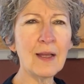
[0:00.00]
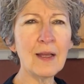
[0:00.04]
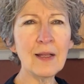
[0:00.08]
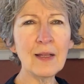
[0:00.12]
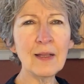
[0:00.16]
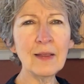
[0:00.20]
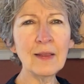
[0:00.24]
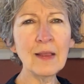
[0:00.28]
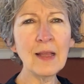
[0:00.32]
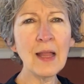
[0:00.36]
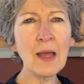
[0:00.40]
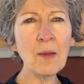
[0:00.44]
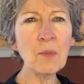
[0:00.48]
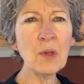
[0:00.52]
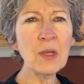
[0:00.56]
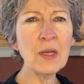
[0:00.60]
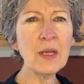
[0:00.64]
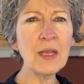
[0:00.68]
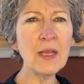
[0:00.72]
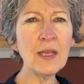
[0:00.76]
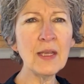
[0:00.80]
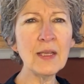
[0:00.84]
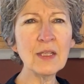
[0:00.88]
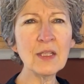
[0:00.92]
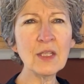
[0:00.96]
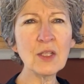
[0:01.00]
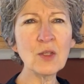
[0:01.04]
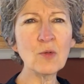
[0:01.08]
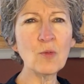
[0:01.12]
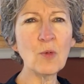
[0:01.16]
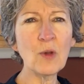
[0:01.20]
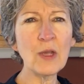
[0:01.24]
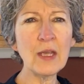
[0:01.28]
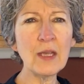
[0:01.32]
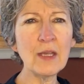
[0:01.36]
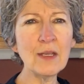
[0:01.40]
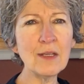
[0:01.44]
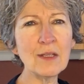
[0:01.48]
lemony,
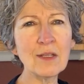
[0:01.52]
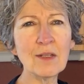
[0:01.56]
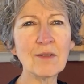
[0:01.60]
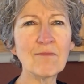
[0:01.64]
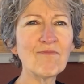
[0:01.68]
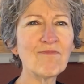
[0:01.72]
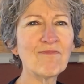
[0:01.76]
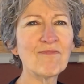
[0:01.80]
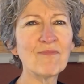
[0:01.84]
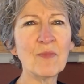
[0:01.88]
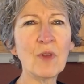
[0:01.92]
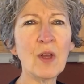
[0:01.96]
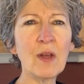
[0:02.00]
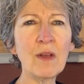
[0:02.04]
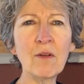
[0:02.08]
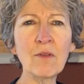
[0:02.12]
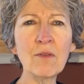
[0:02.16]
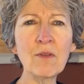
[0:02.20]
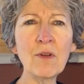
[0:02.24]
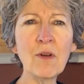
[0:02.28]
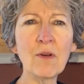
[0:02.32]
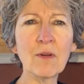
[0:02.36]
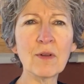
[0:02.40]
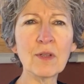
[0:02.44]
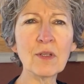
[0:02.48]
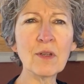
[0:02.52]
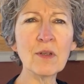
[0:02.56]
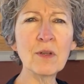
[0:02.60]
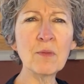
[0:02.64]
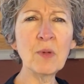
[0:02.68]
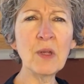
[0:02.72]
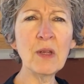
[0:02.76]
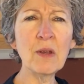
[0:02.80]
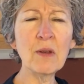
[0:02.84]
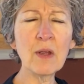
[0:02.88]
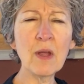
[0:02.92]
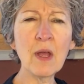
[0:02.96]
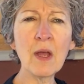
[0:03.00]
sweet, I don't know. It's going to
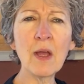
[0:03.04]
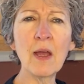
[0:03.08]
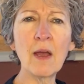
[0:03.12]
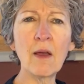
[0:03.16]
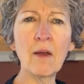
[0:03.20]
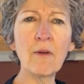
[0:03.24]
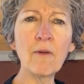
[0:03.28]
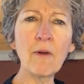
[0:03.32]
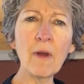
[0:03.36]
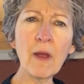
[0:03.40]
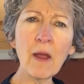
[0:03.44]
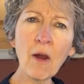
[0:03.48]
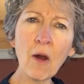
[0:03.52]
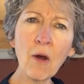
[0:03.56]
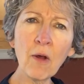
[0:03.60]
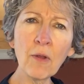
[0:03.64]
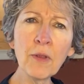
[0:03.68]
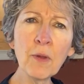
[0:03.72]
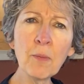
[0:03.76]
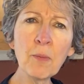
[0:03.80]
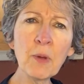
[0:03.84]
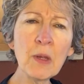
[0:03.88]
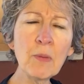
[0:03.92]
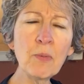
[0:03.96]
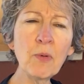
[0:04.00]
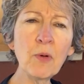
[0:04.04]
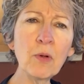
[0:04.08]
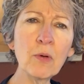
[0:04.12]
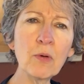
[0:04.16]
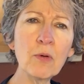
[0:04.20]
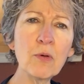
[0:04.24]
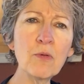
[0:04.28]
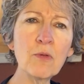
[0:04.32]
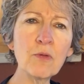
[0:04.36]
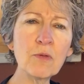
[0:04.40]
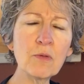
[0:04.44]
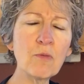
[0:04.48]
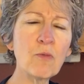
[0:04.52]
be all the people
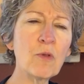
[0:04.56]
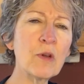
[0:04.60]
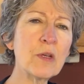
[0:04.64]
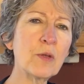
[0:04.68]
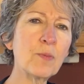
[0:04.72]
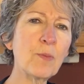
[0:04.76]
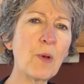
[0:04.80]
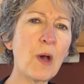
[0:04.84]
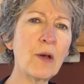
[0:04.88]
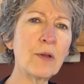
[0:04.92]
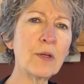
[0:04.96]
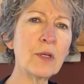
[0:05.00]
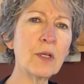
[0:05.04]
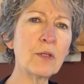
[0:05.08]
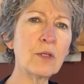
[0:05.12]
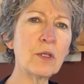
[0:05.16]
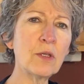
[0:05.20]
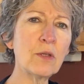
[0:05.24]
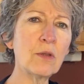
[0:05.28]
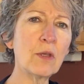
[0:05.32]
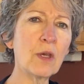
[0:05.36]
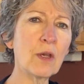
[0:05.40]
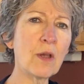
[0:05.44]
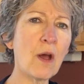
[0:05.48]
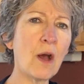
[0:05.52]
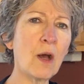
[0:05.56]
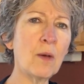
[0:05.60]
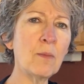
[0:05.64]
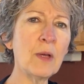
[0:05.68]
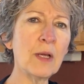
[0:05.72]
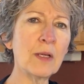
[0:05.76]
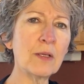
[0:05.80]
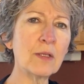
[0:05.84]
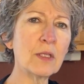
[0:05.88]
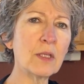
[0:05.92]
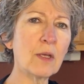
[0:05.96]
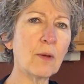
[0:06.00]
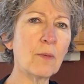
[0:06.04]
who responded to the
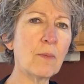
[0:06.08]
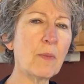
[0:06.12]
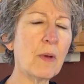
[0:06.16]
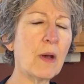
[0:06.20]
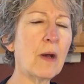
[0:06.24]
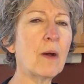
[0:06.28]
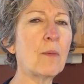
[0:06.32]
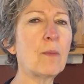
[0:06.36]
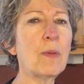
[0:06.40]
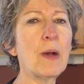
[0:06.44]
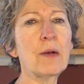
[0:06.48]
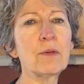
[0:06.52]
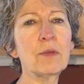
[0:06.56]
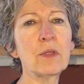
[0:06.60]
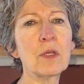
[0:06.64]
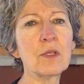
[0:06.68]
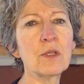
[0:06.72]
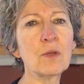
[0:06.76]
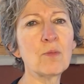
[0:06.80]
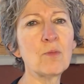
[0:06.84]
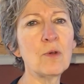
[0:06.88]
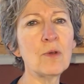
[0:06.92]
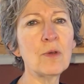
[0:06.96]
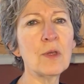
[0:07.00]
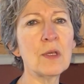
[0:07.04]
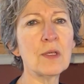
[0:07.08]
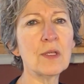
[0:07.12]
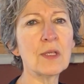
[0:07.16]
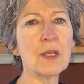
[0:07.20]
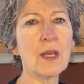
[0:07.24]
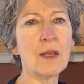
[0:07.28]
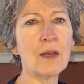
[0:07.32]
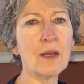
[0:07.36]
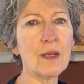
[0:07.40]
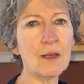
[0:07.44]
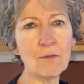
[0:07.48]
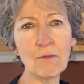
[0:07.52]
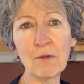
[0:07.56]
comments about this smoothie
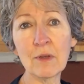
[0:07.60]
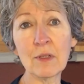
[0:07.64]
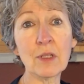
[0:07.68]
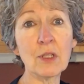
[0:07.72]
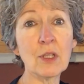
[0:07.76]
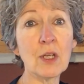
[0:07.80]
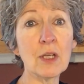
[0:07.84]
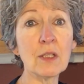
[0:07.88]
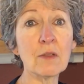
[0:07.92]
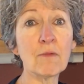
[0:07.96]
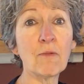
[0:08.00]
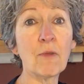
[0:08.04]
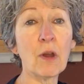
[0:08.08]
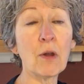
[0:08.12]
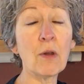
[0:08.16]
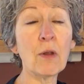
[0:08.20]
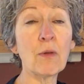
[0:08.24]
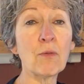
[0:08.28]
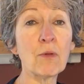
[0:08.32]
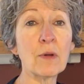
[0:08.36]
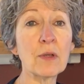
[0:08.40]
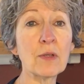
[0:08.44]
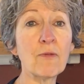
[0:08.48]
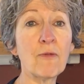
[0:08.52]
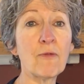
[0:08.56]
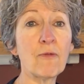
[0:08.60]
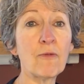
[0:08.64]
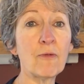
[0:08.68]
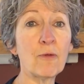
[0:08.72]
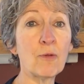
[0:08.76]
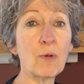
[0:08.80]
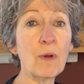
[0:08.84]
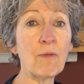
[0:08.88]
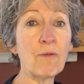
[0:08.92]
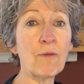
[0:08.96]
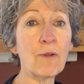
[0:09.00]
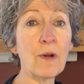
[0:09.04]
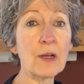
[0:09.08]
said it was just very
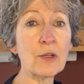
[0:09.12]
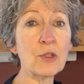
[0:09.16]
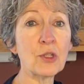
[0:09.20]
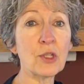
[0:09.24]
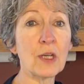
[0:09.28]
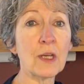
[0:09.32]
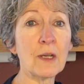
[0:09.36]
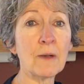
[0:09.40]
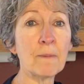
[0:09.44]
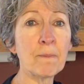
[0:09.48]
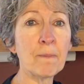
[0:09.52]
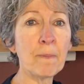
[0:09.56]
refreshing.